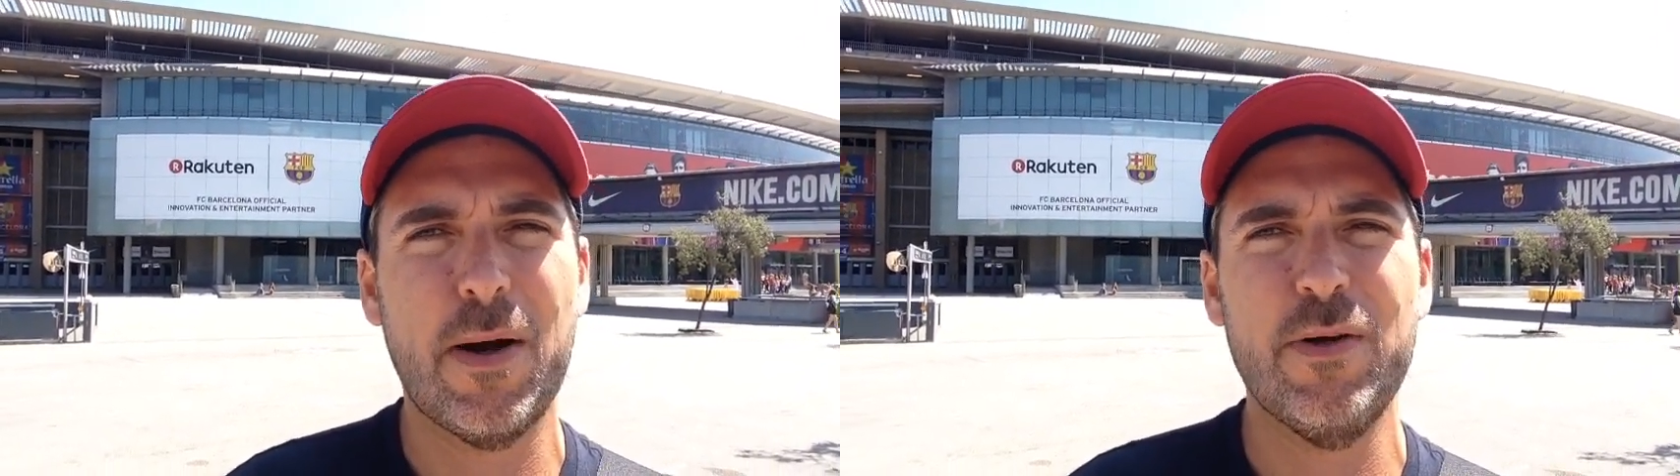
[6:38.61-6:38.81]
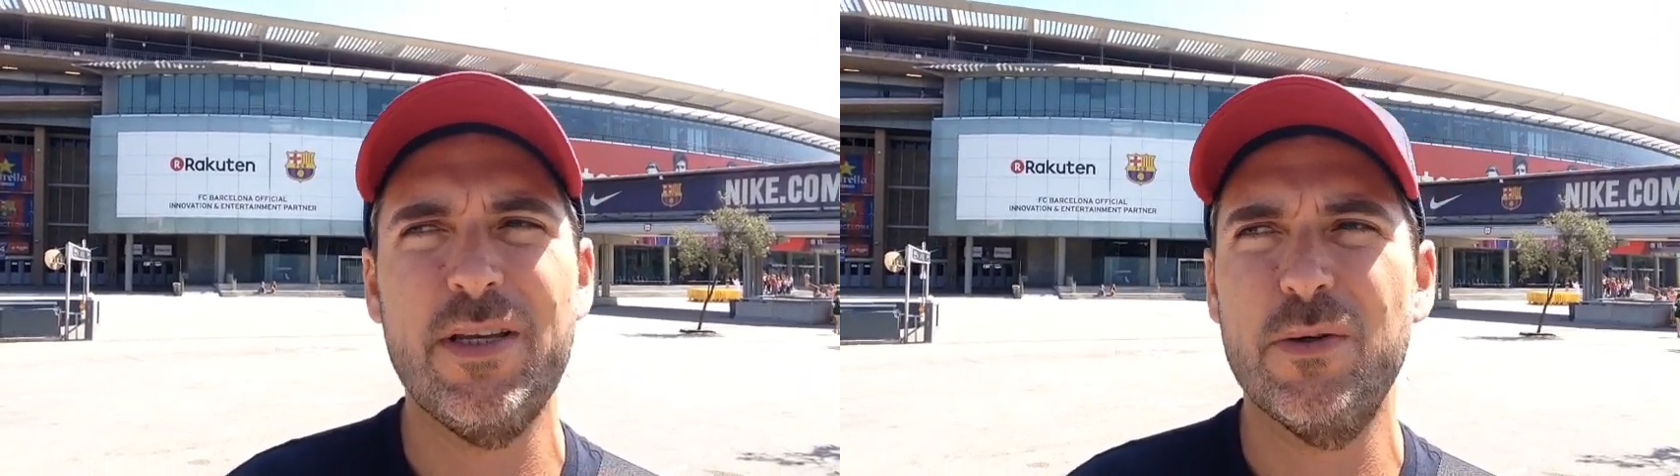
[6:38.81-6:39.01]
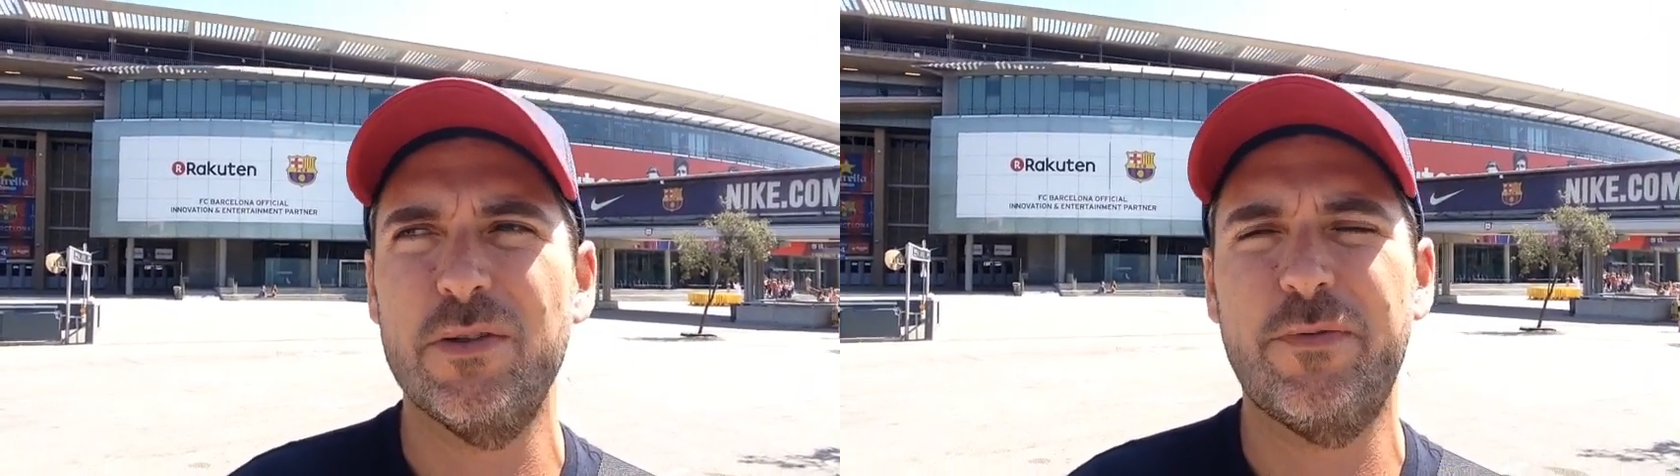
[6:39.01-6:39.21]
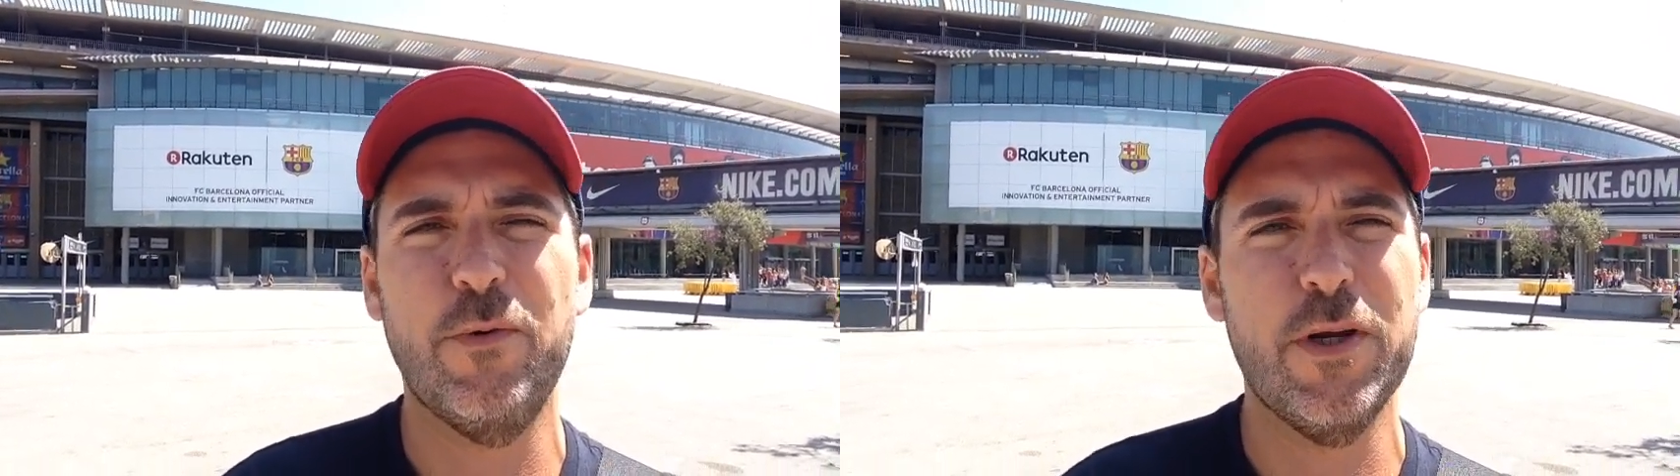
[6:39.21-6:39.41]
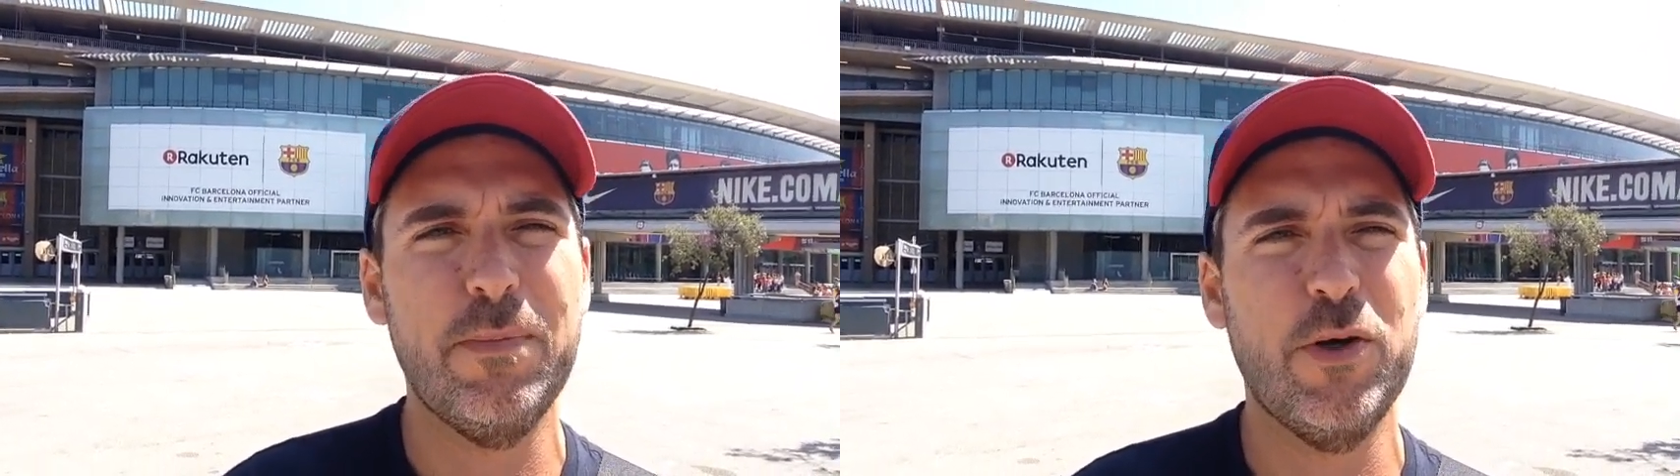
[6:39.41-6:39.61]
Paulinho has
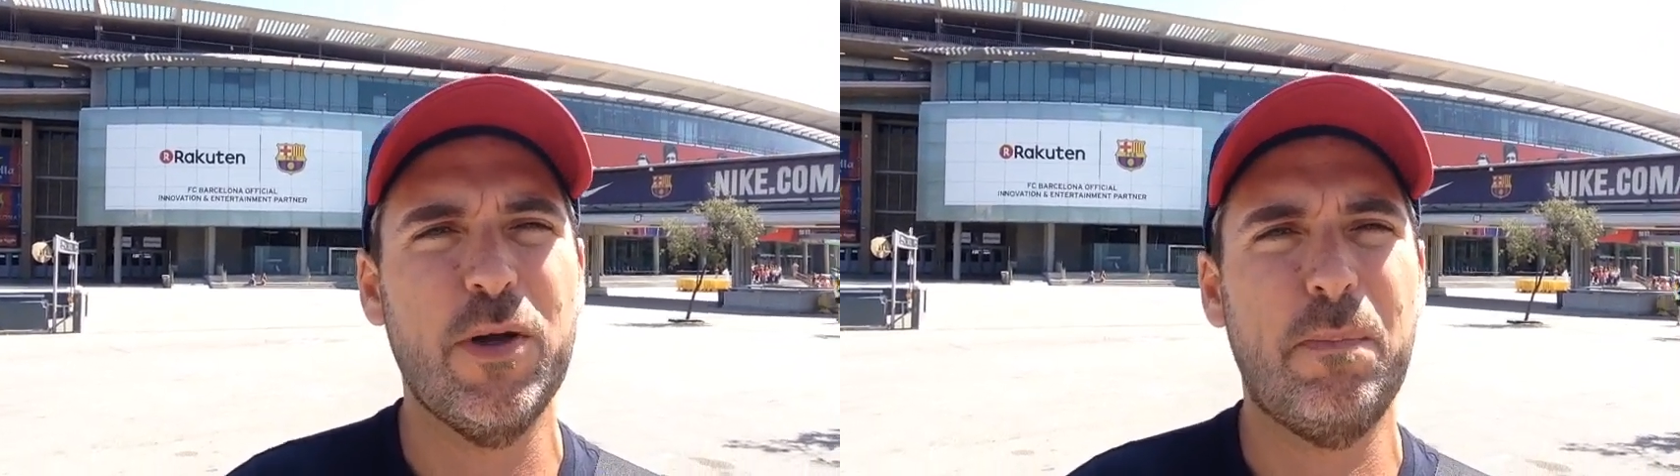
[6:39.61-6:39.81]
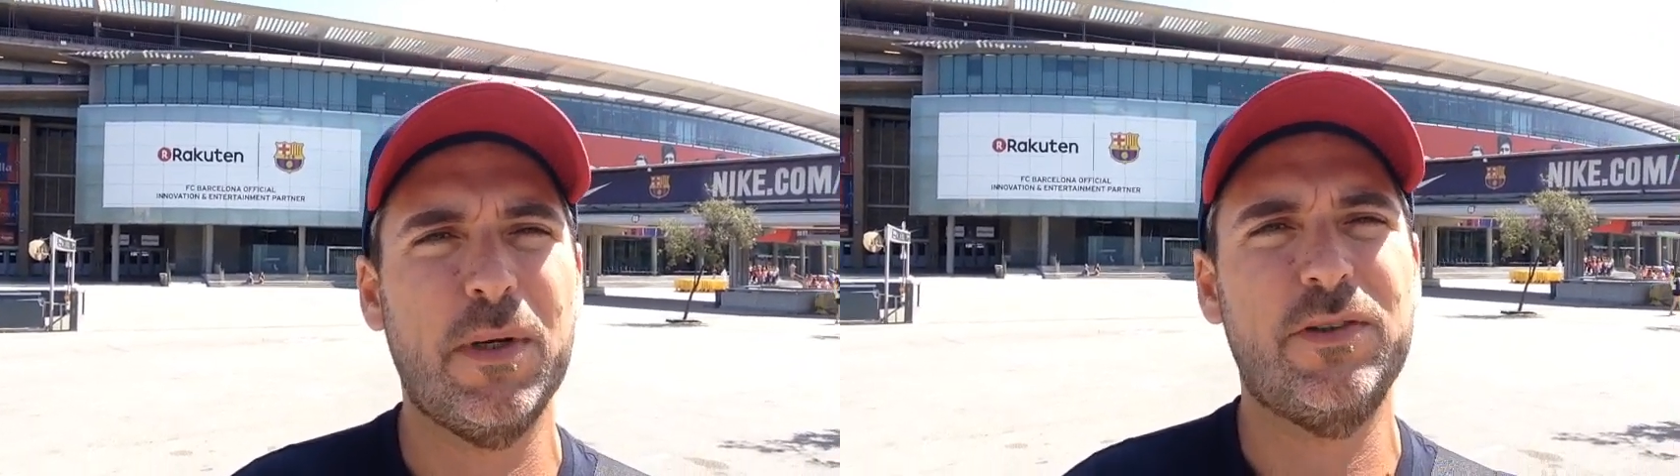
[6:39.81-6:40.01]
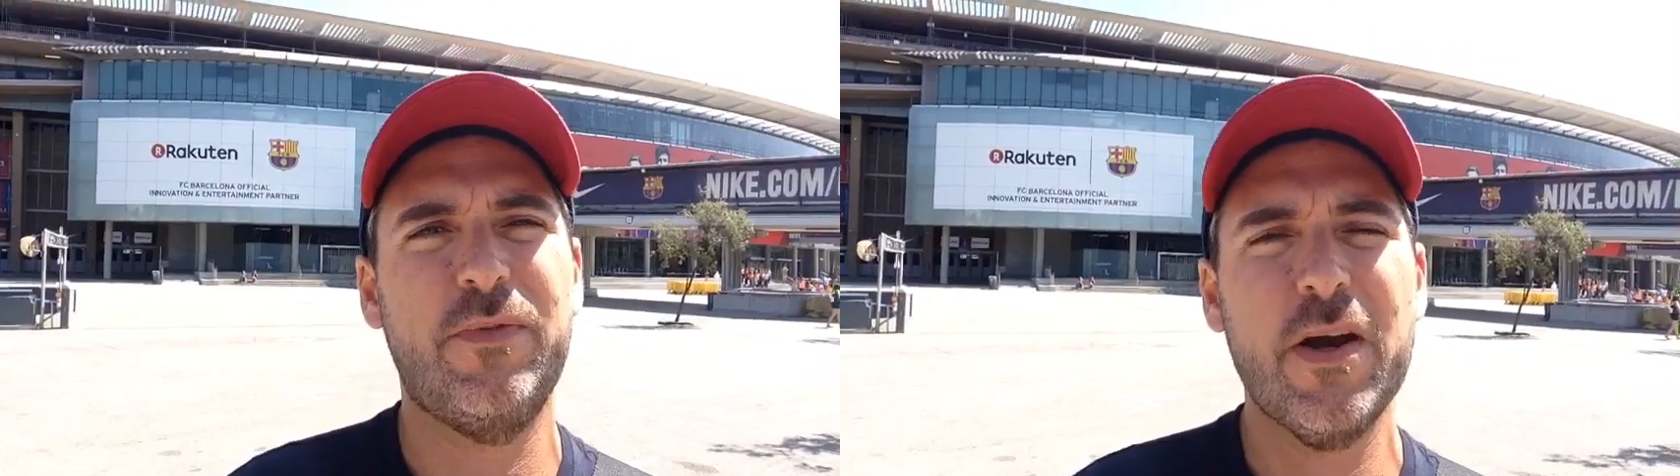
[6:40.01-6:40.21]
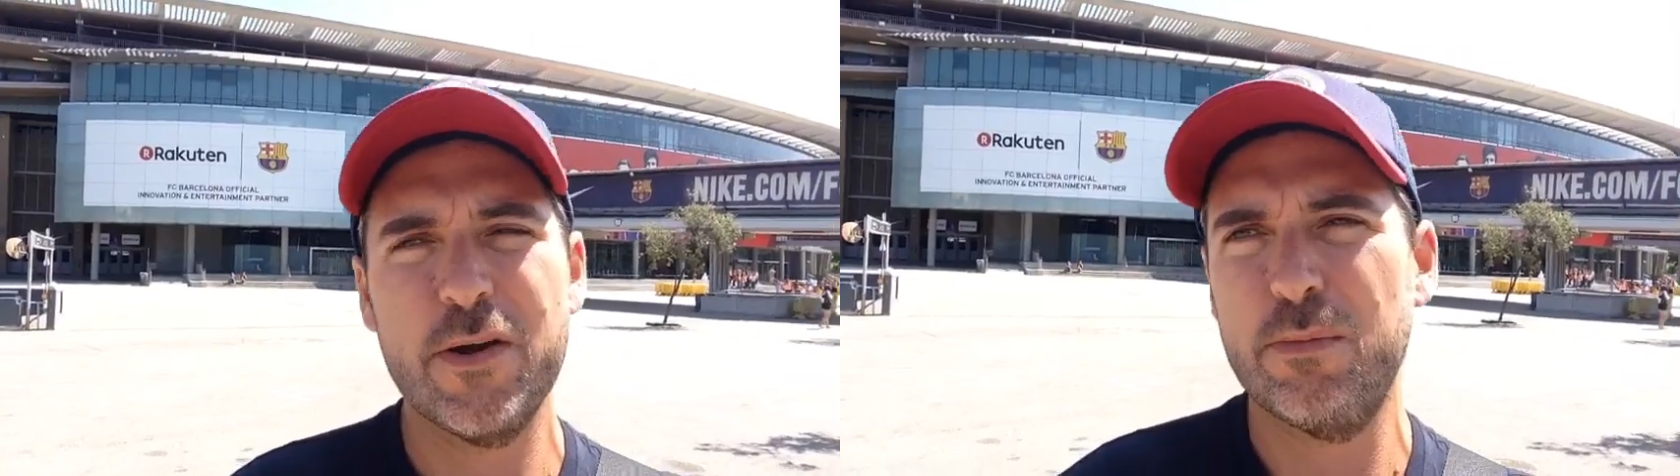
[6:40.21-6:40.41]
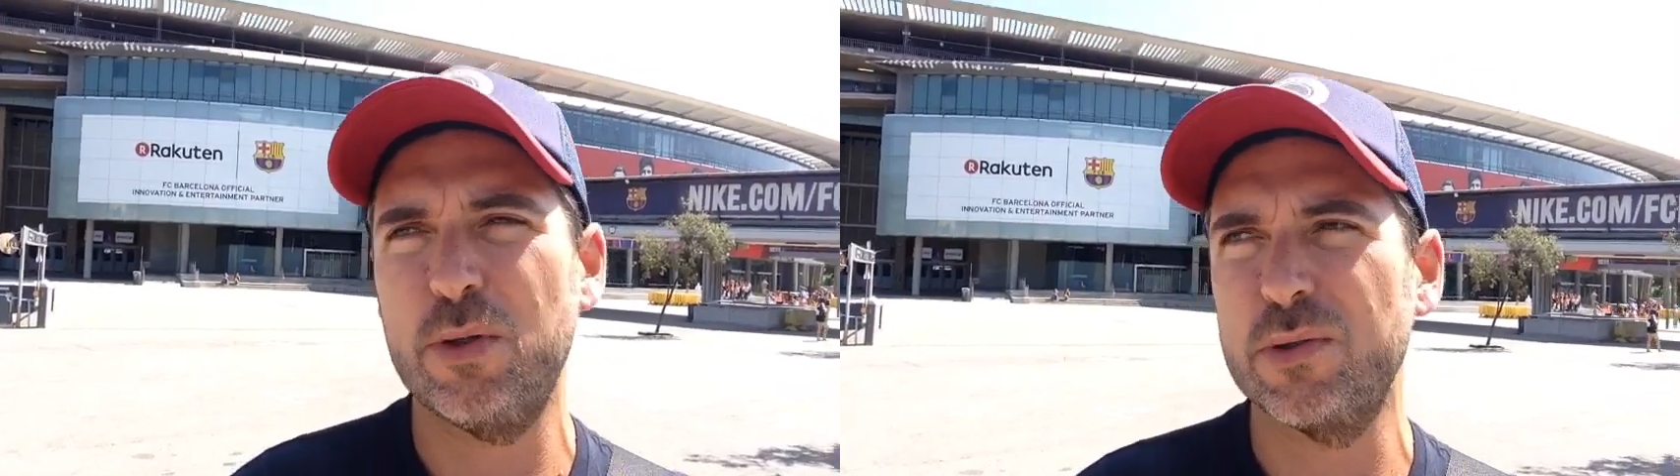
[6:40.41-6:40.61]
40 million plus
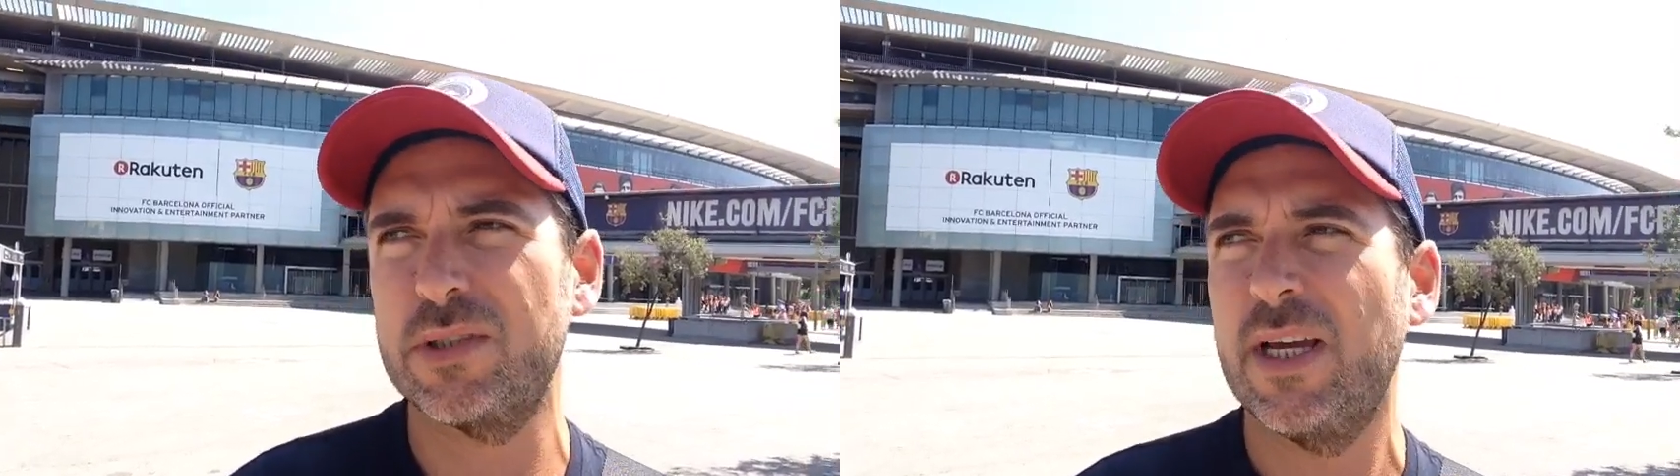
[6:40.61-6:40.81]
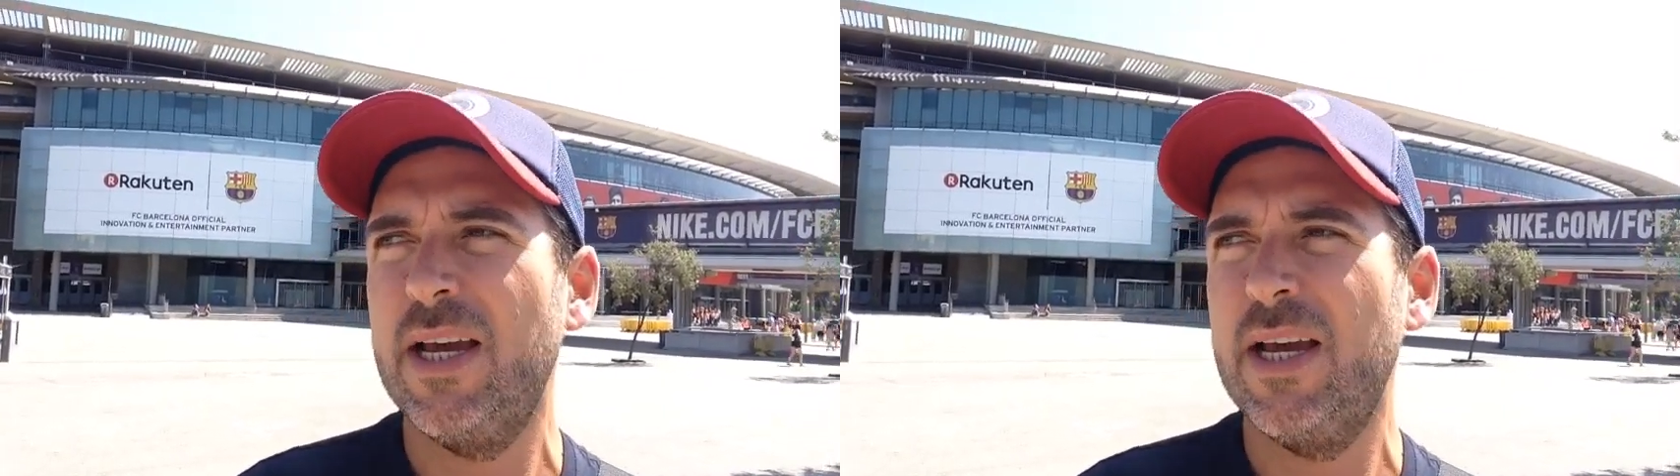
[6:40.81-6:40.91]
variables.